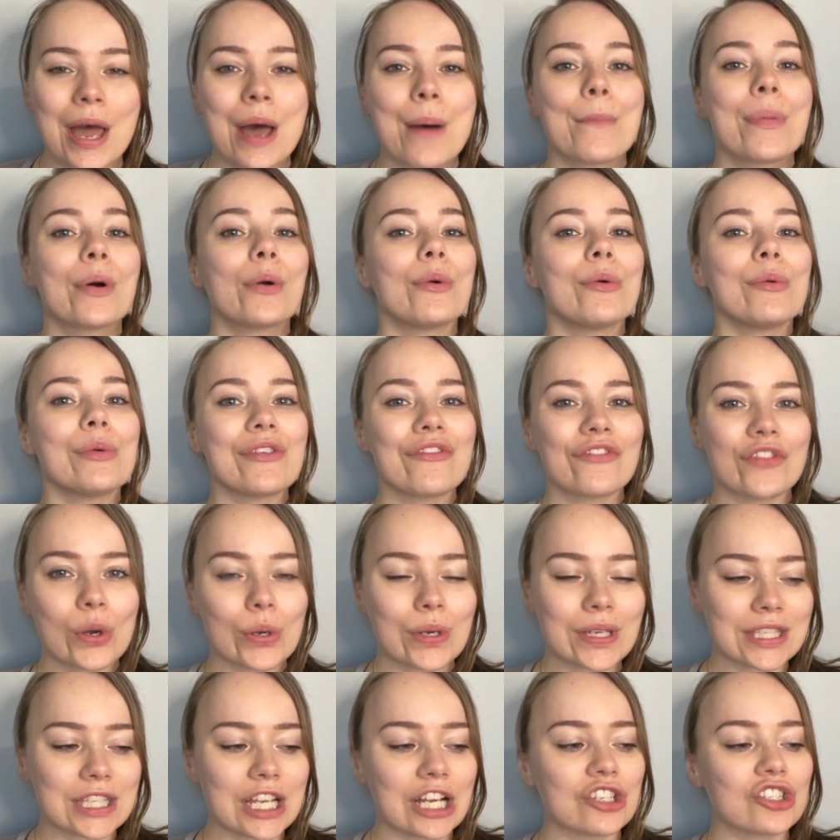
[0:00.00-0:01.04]
But when we
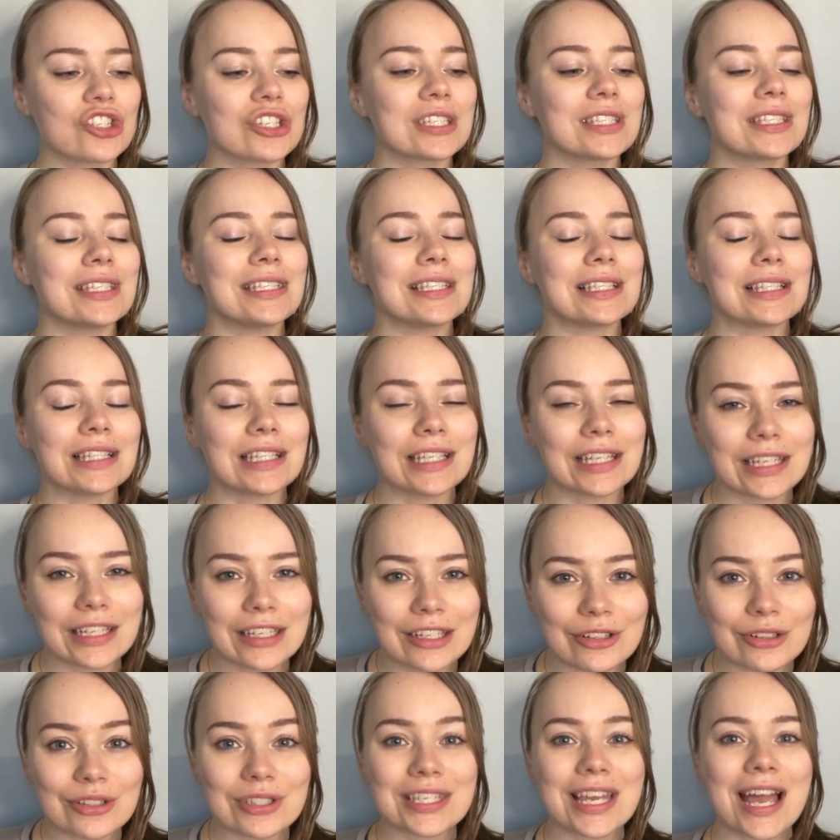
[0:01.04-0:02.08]
focus on just these
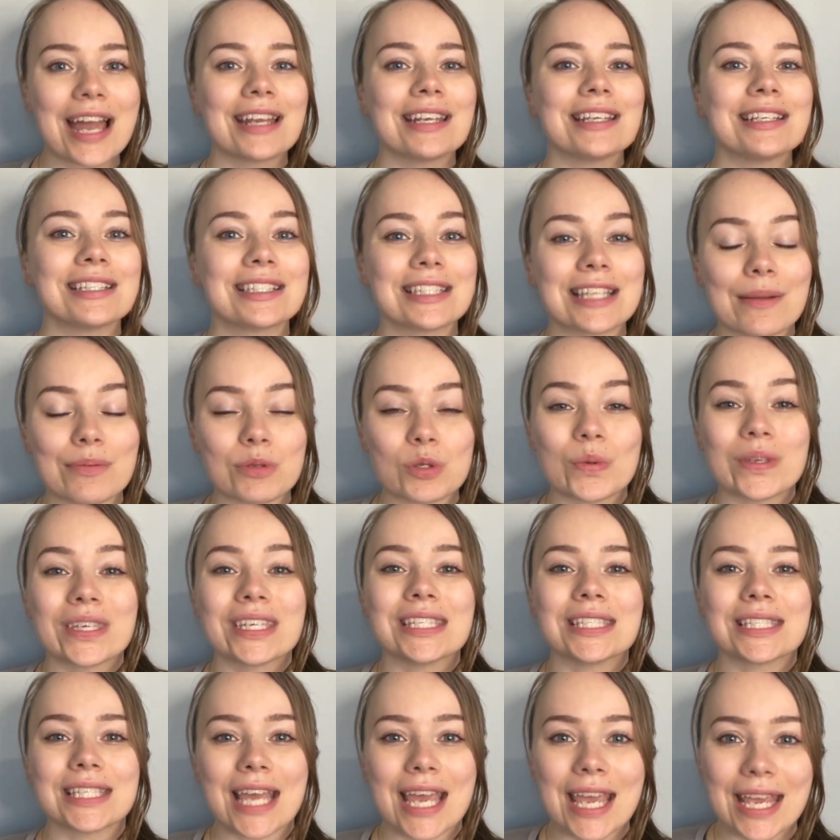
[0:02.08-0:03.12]
little tiny steps we
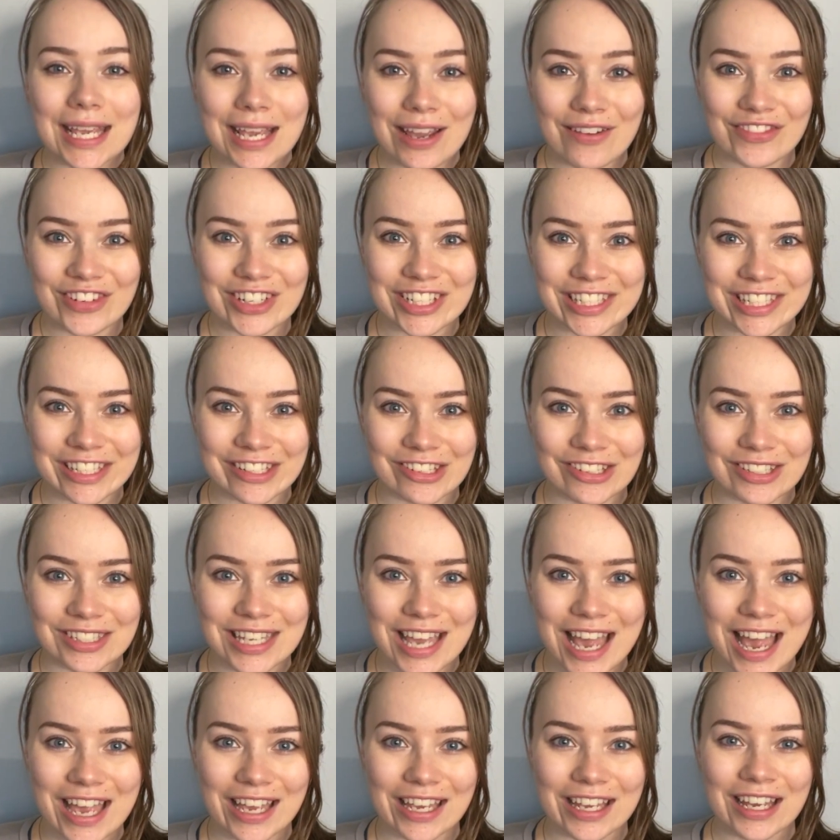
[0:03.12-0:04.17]
can take every single
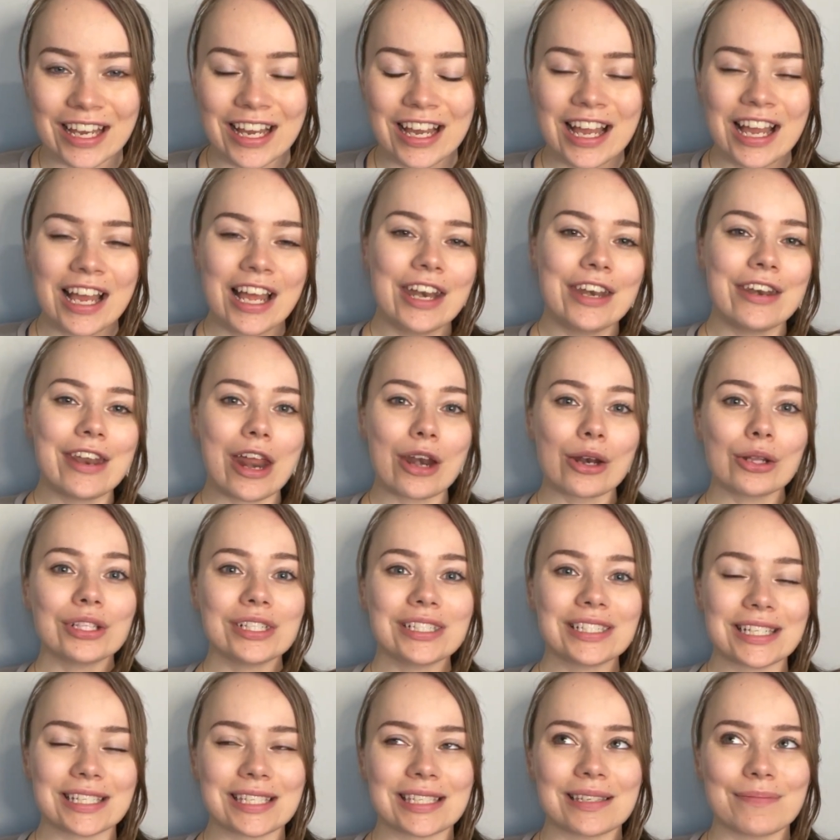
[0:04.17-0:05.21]
day, not only
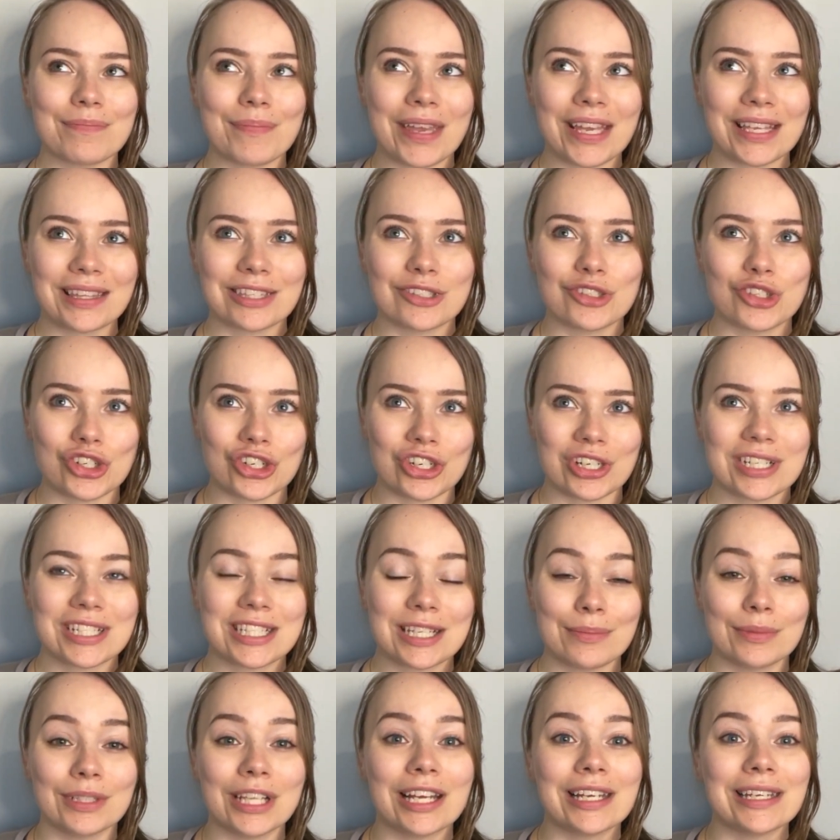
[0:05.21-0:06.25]
does it make the journey
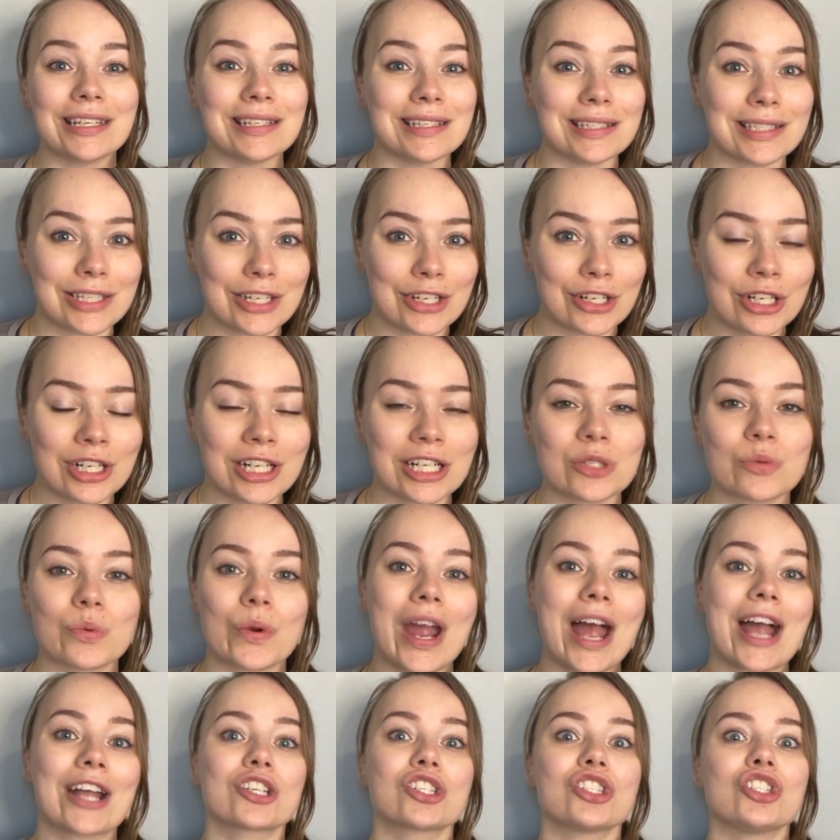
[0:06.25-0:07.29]
seem a lot easier because we're
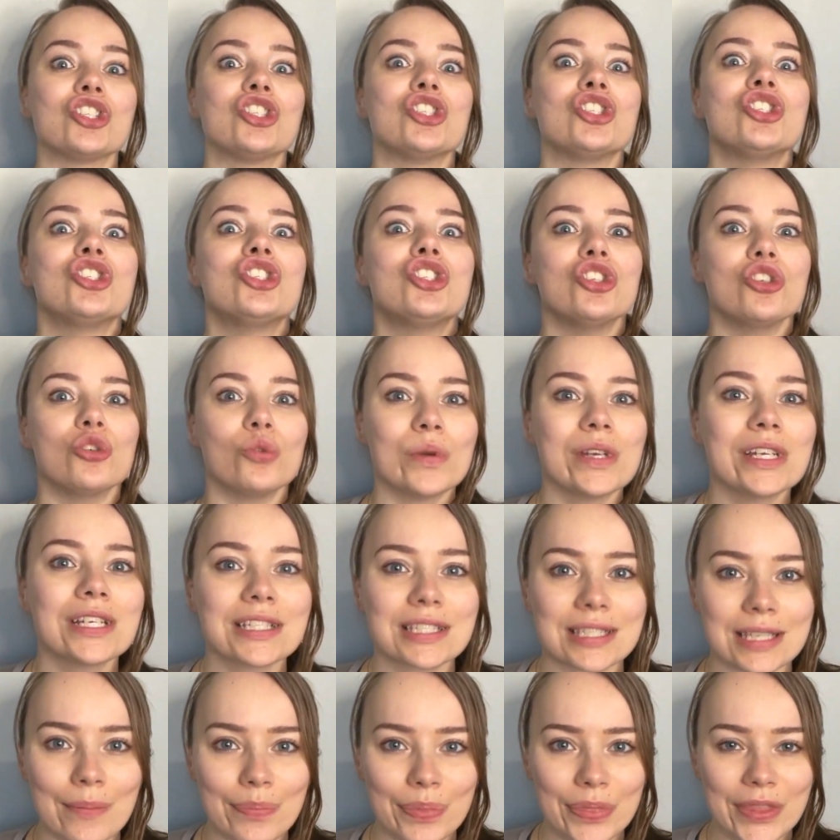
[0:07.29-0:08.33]
actually doing
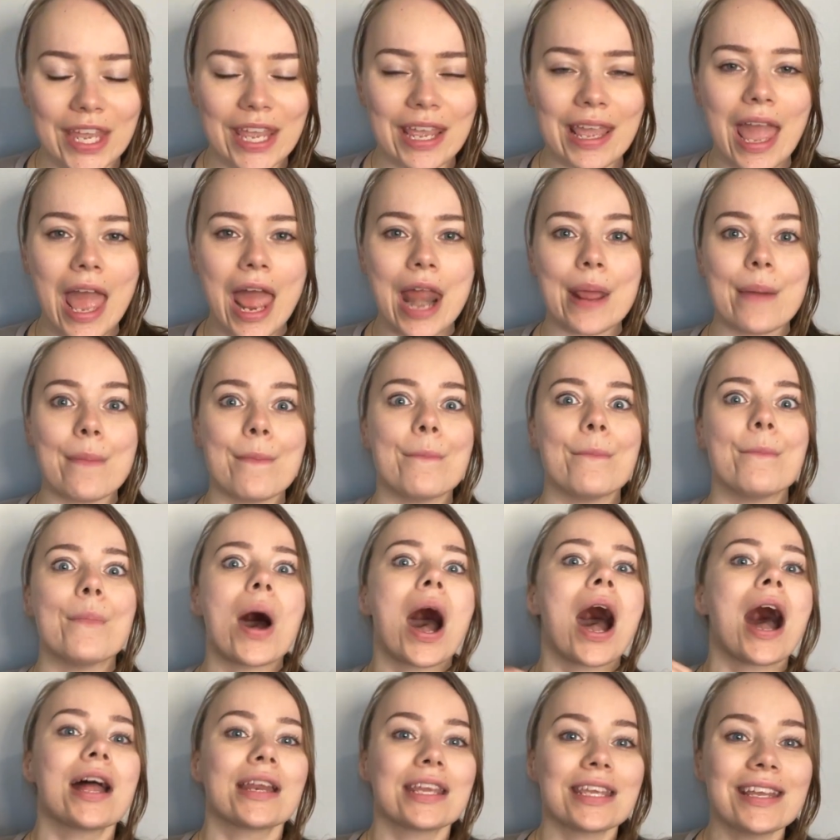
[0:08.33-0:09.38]
something and
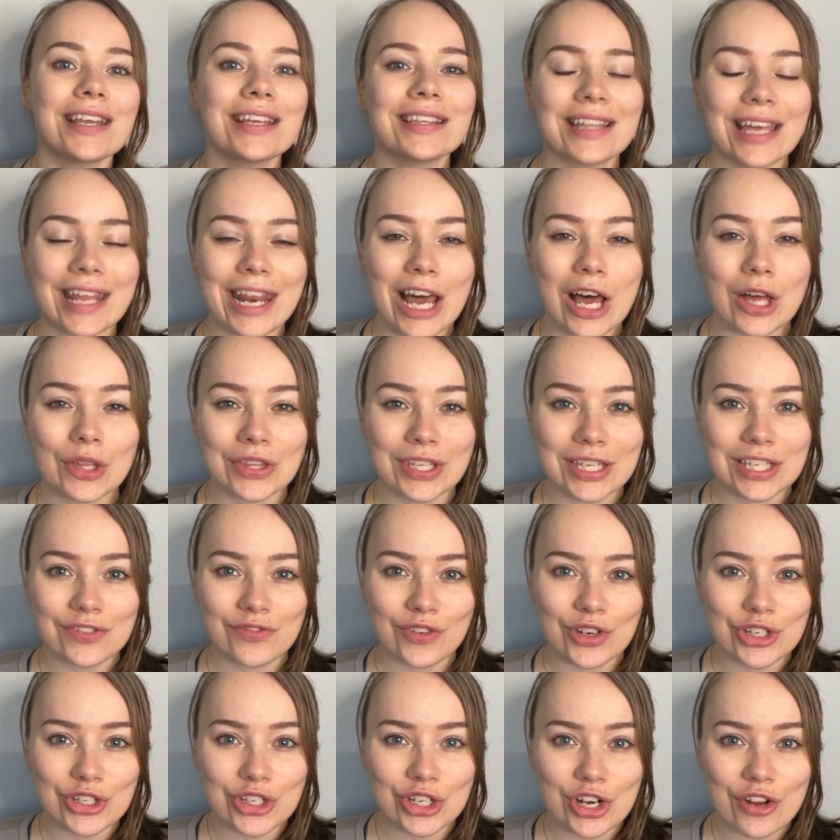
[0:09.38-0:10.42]
embodying that healthiest
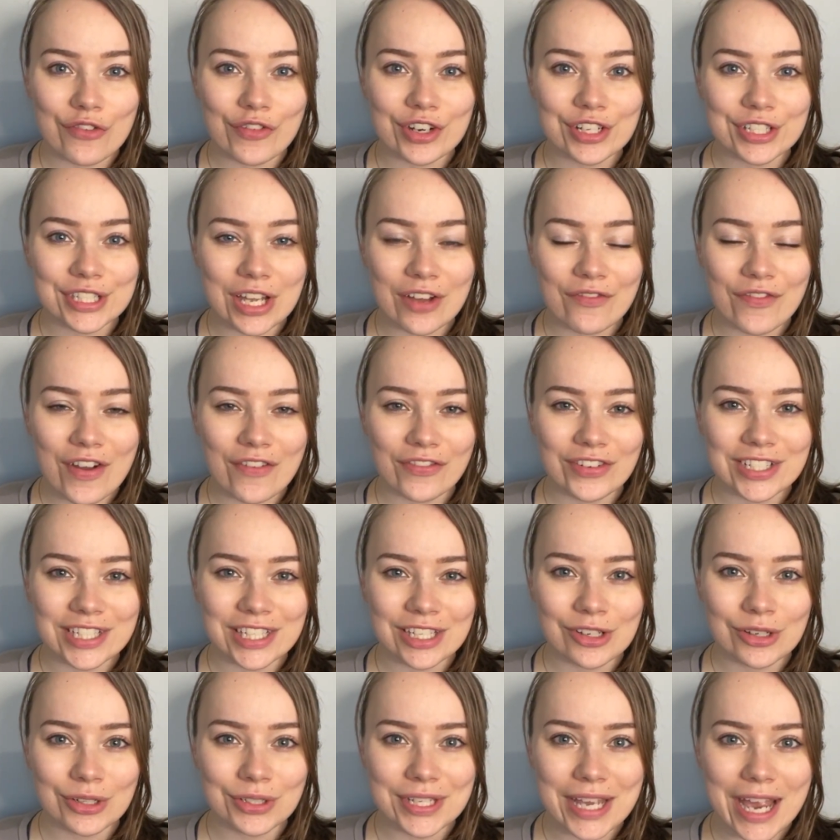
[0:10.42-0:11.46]
version of ourselves every
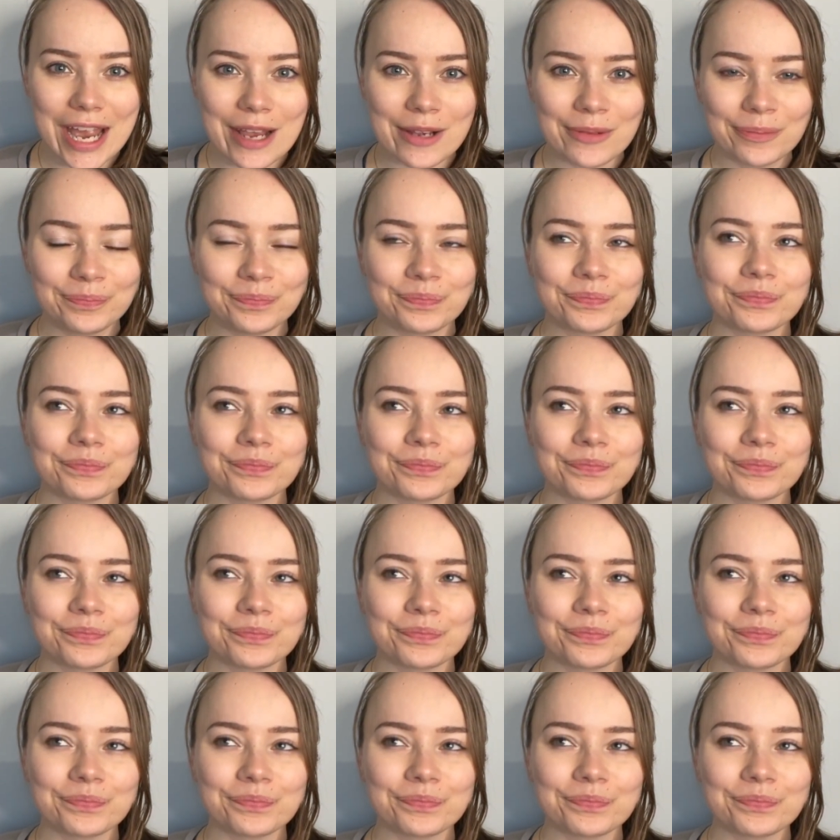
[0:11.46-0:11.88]
single day,